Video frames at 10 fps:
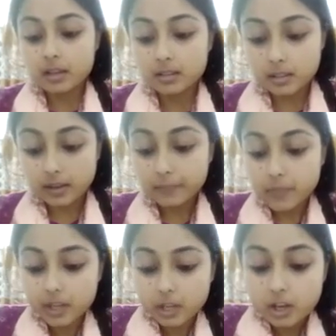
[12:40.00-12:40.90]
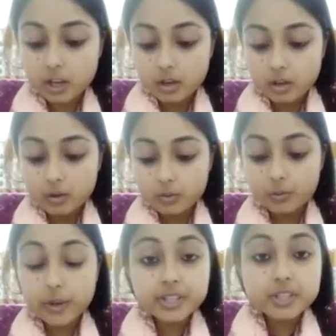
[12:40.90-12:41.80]
See,
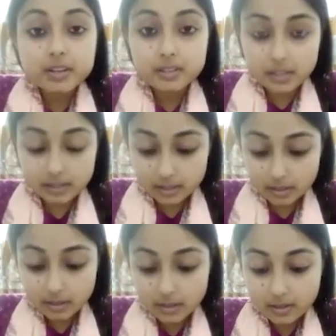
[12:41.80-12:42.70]
which season